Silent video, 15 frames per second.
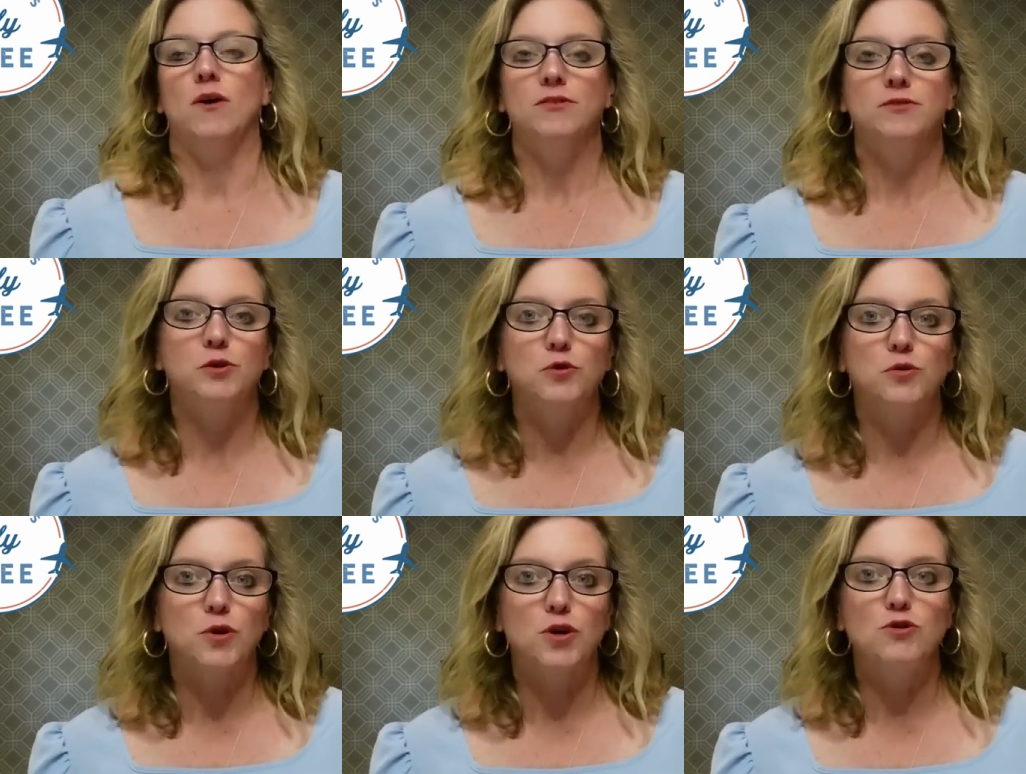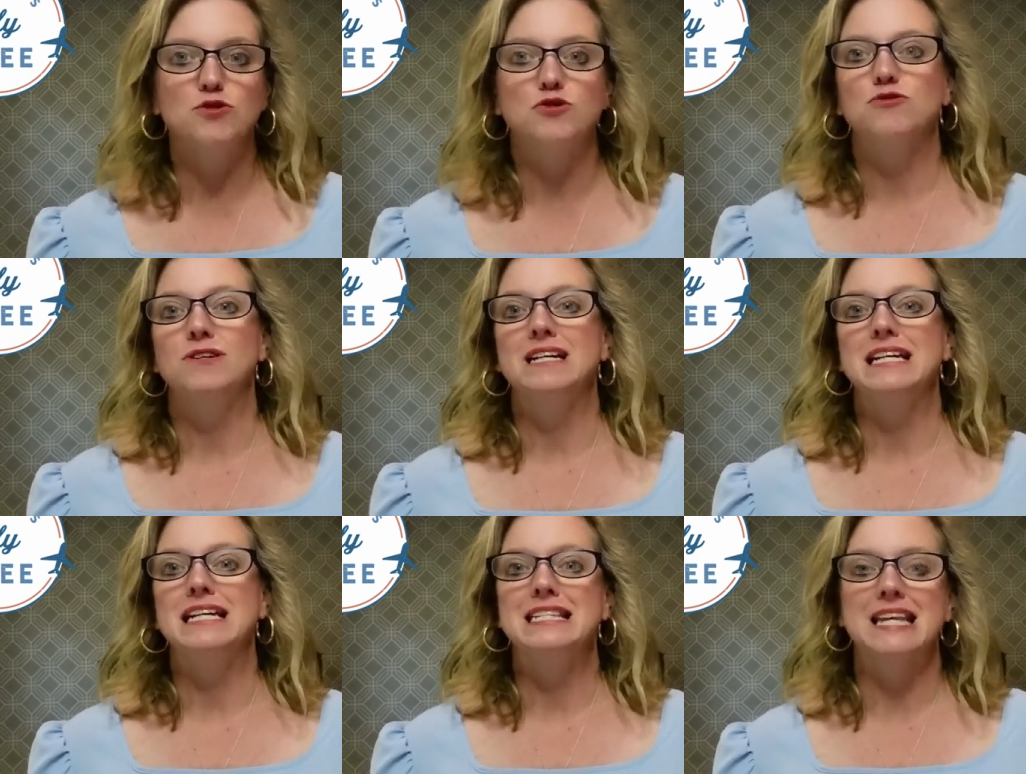
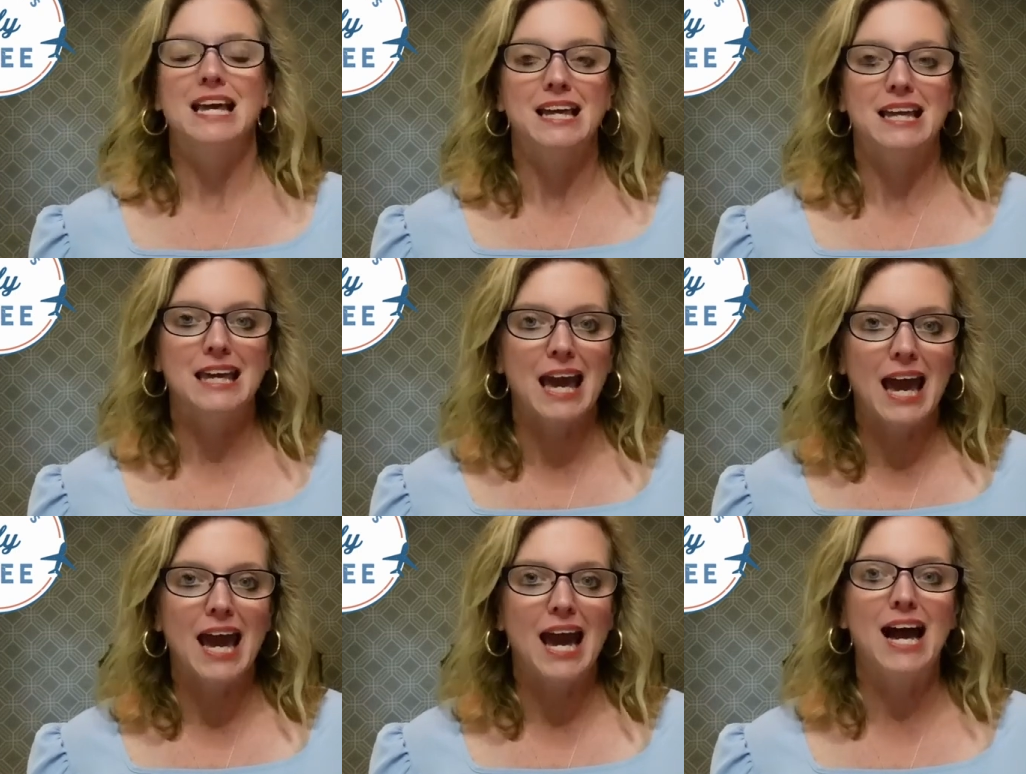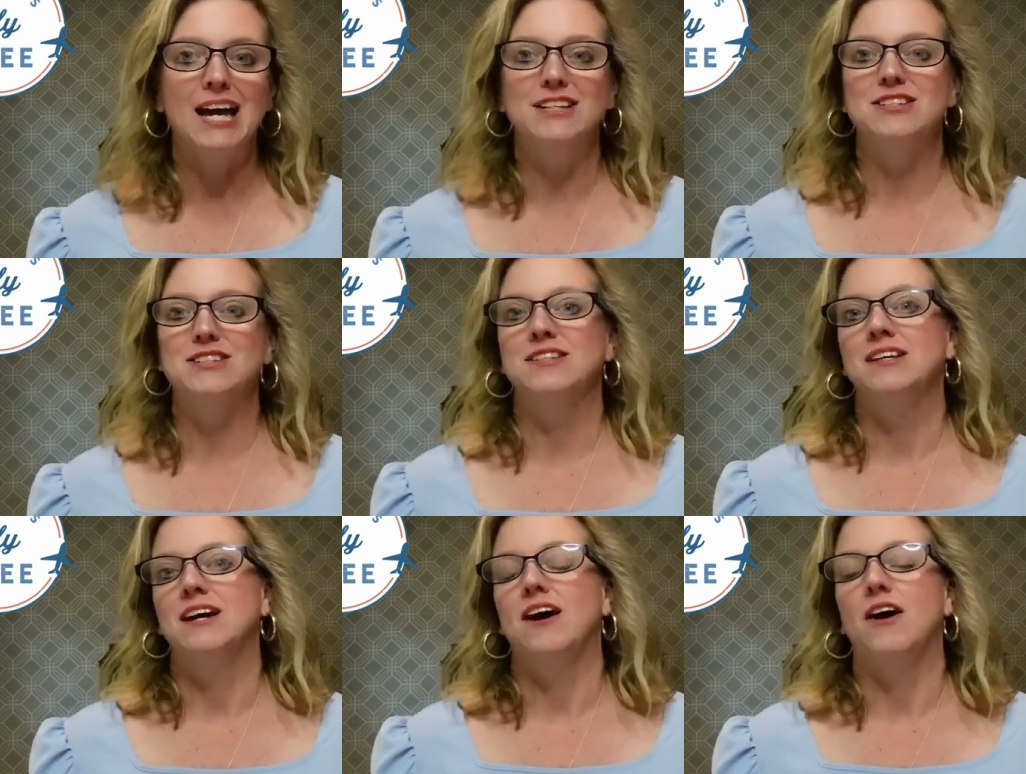groceries, gas,
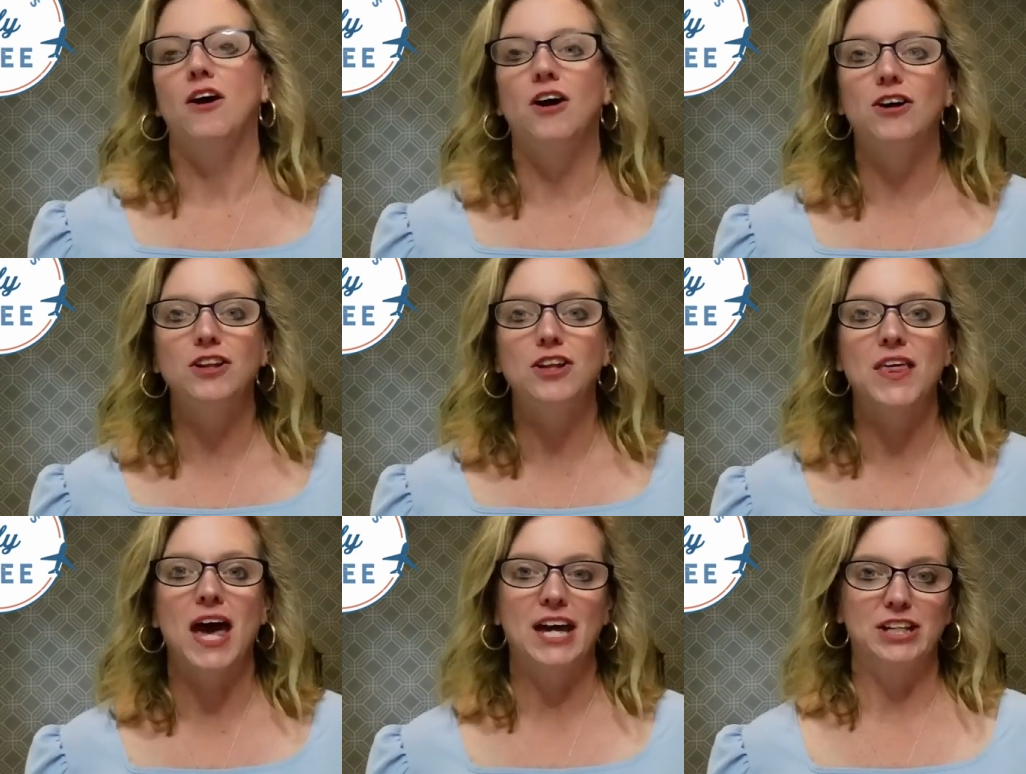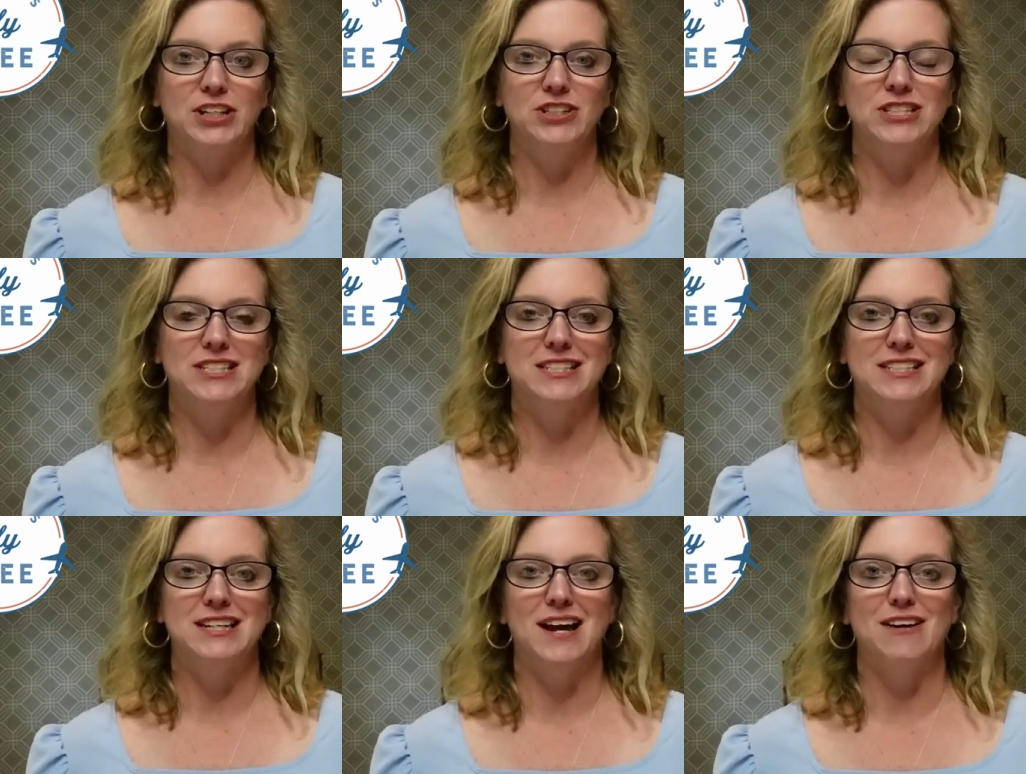all of that good
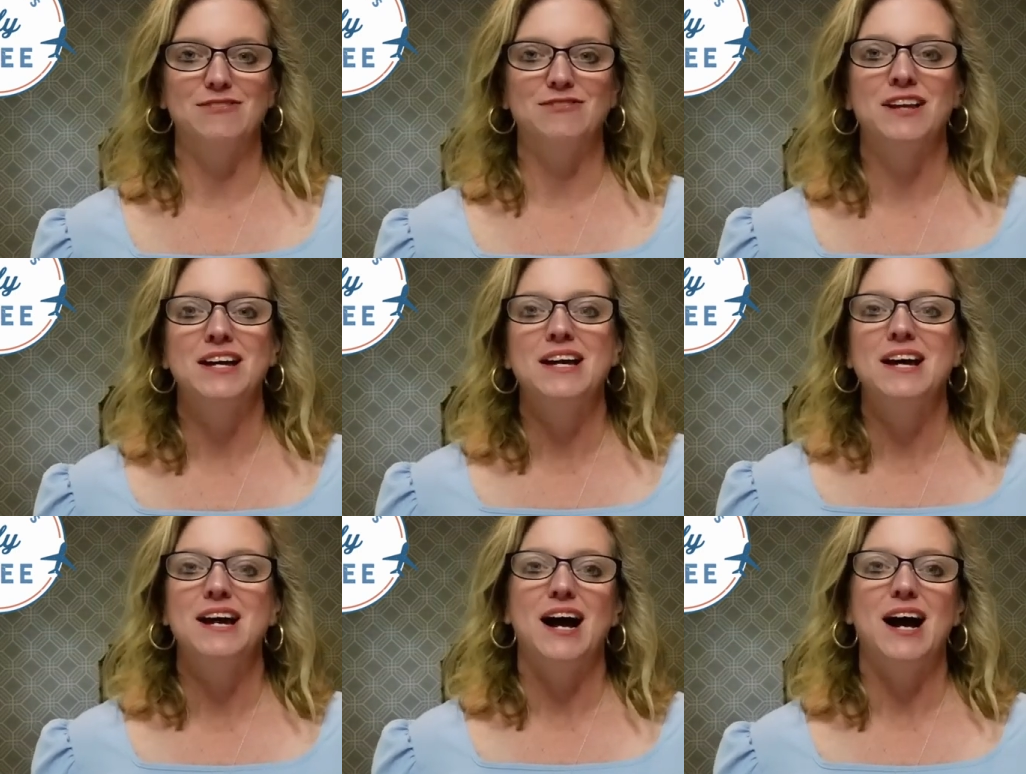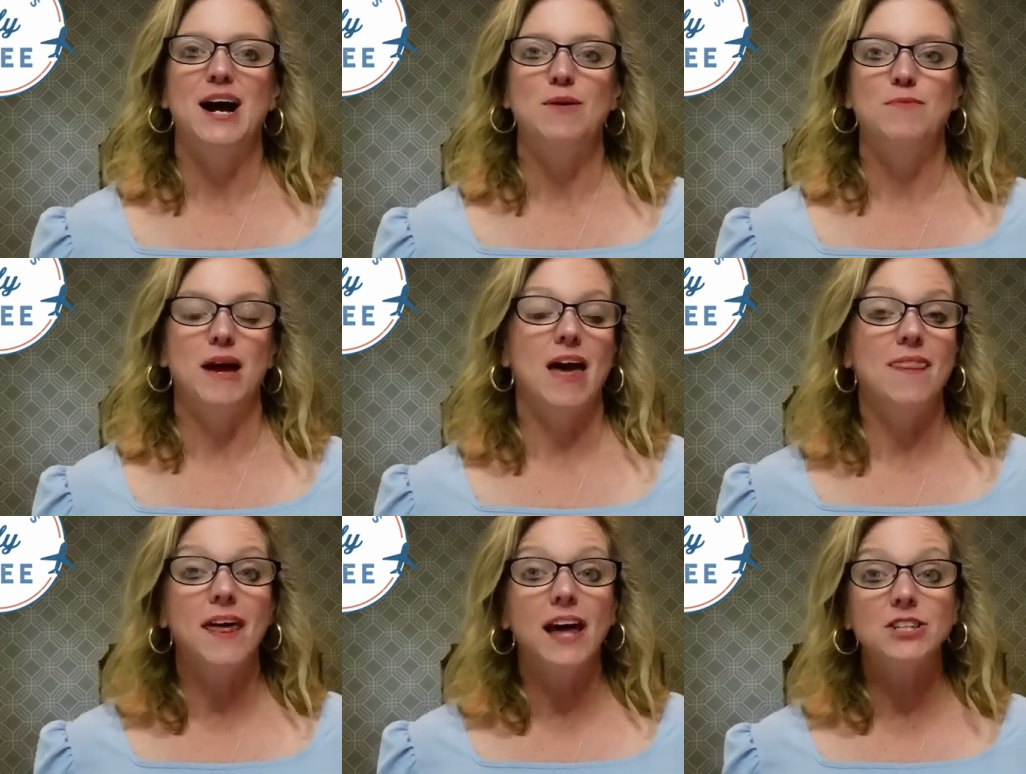stuff.
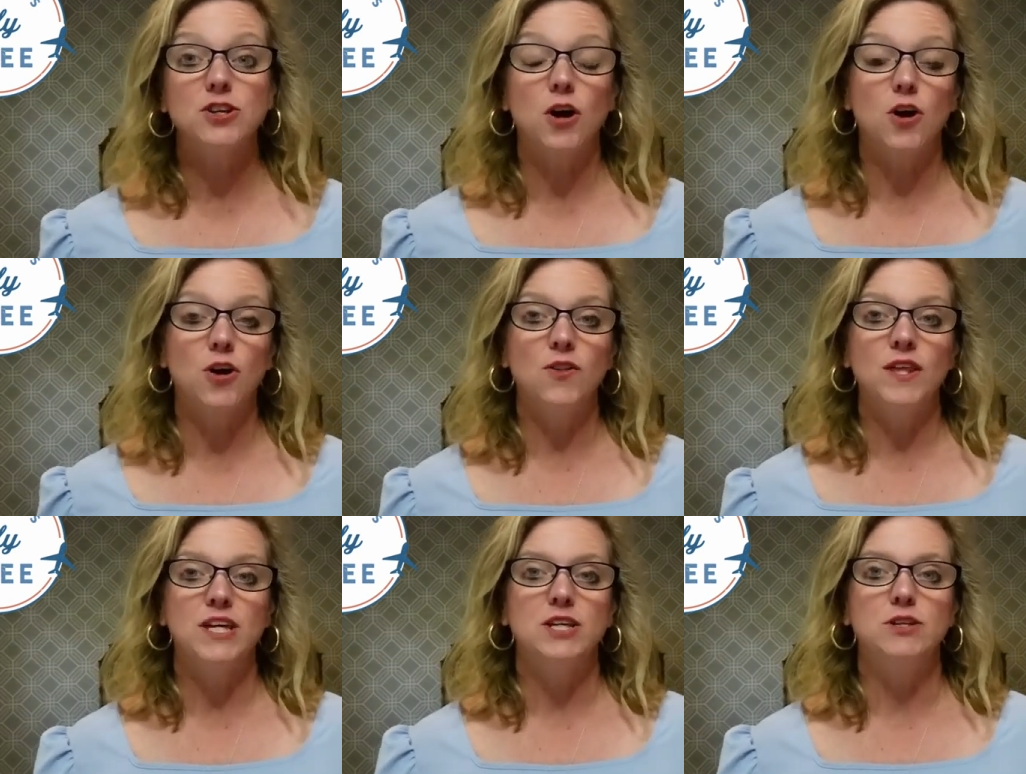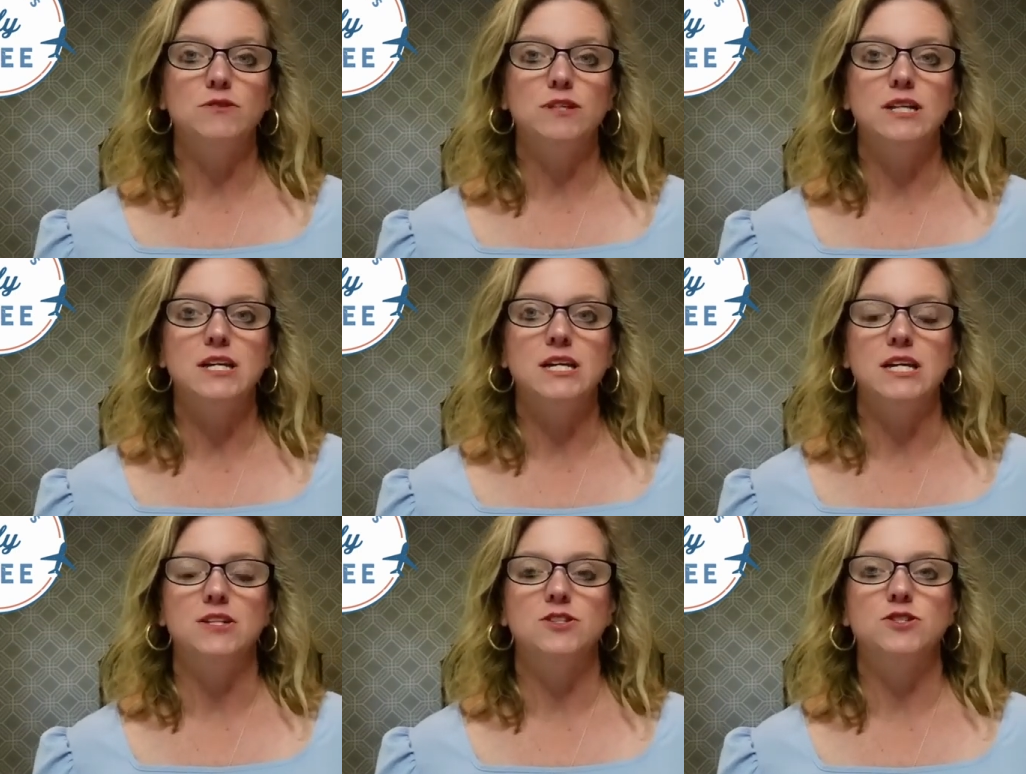And that's all that you
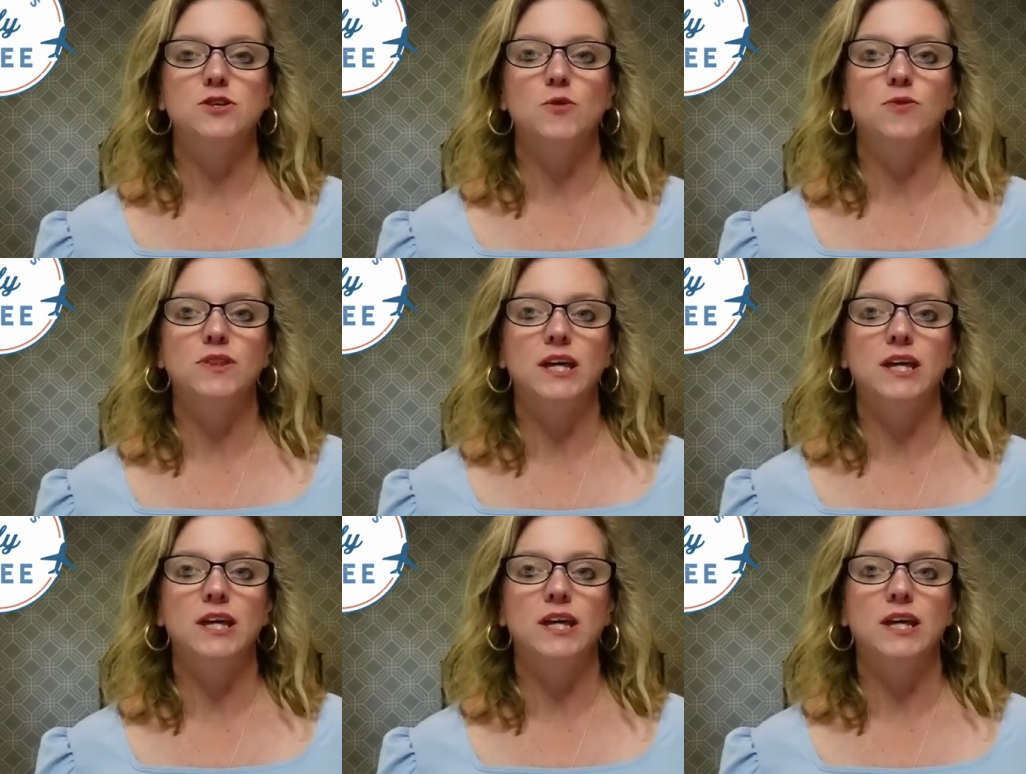need. So the